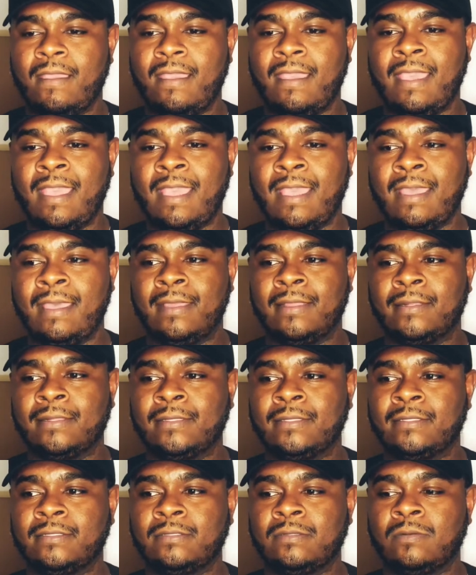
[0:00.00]
And
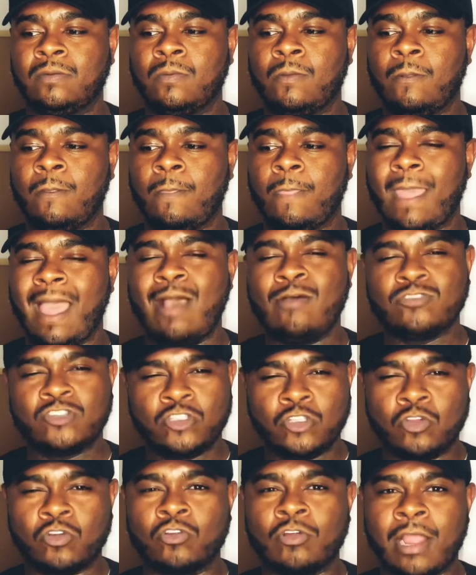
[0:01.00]
I was a
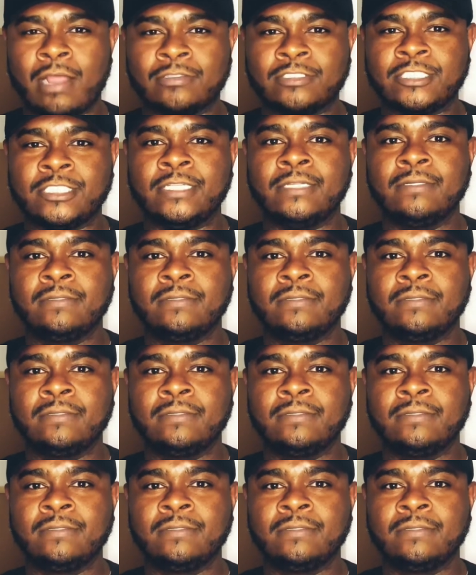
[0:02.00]
little grouchy,